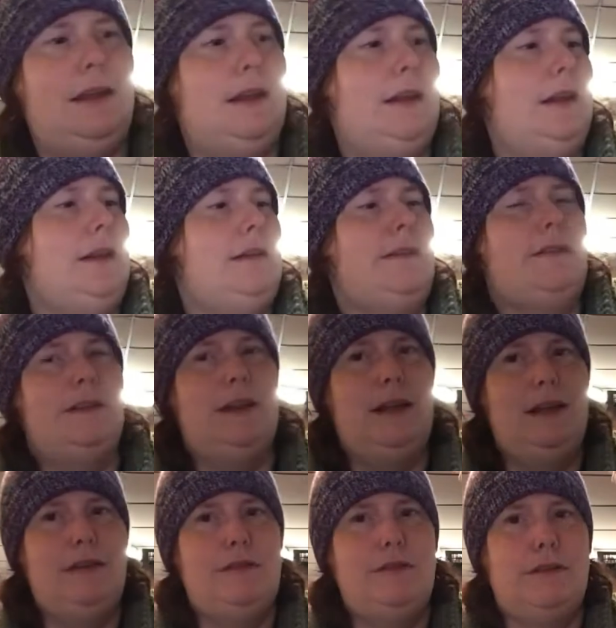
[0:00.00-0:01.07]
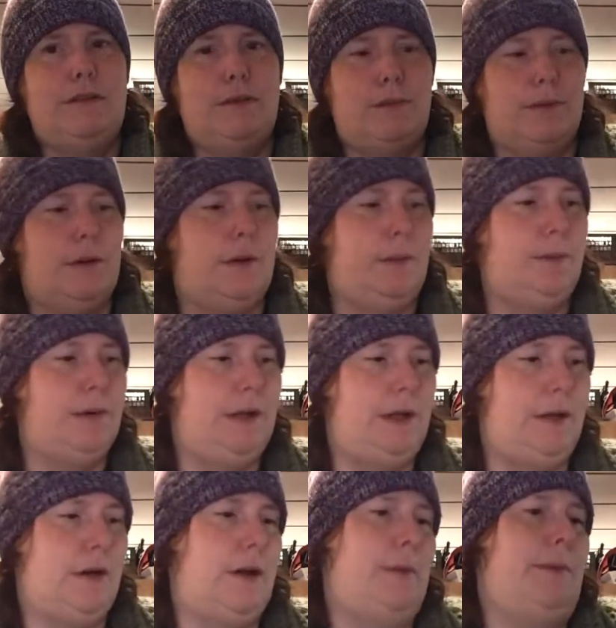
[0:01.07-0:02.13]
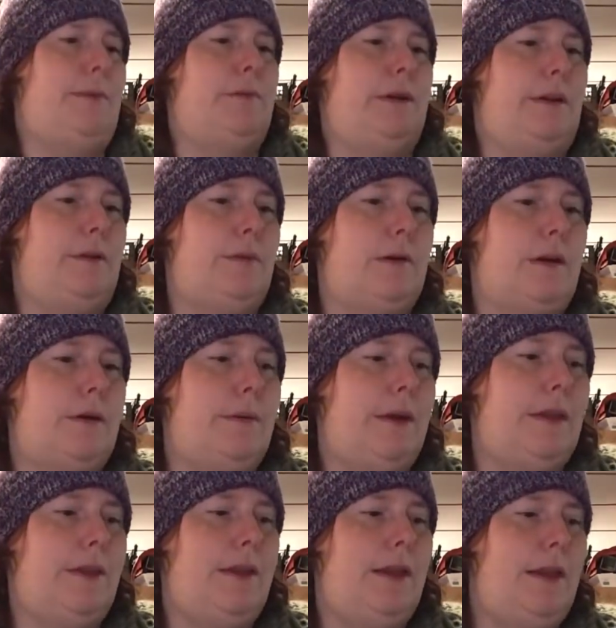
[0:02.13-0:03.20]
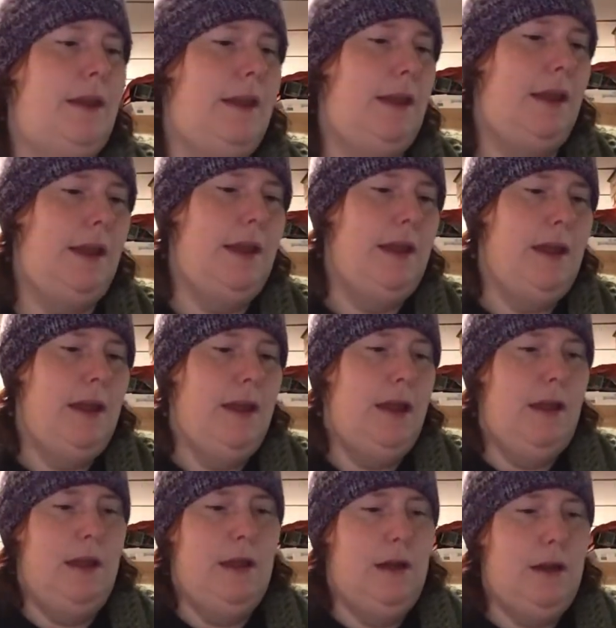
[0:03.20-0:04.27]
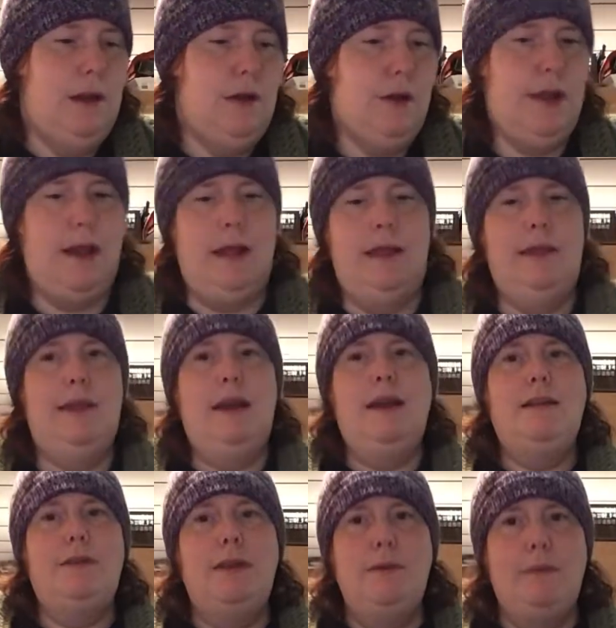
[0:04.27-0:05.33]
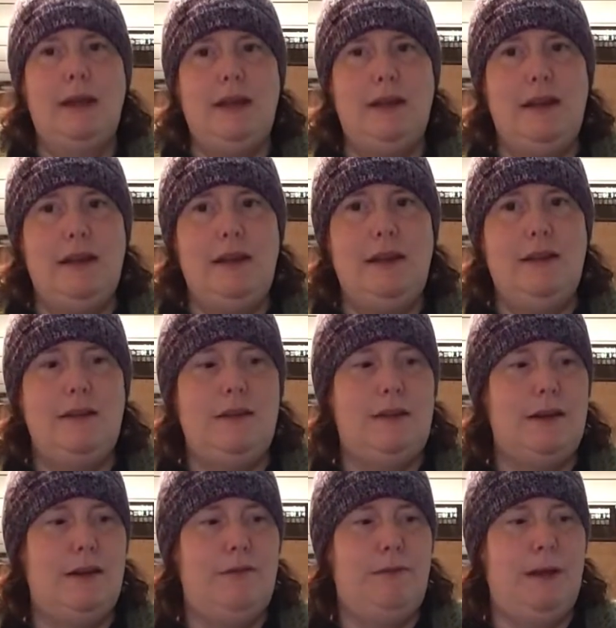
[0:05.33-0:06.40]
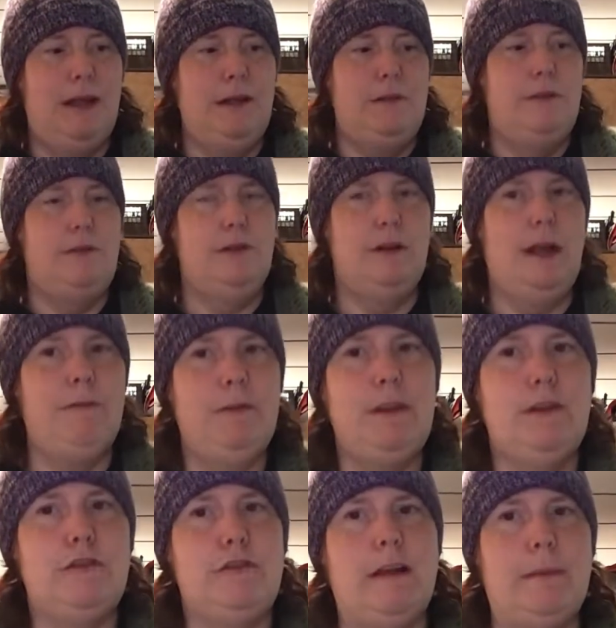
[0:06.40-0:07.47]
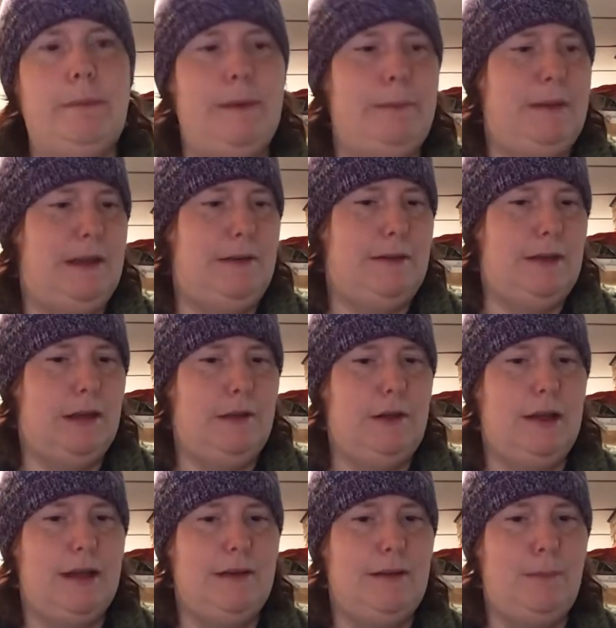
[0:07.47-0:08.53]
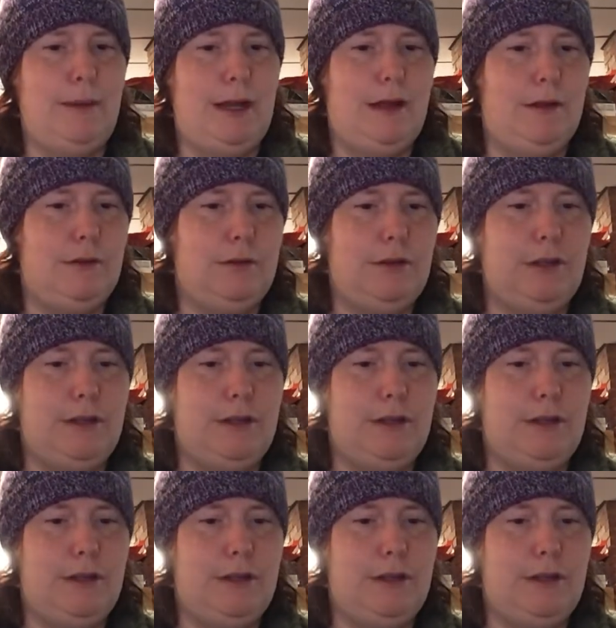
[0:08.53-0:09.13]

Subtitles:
it's just a really pretty yarn I've been wanting to work with. Okay, that's all my knitting and stuff. I do have a little shop update to tell you guys about.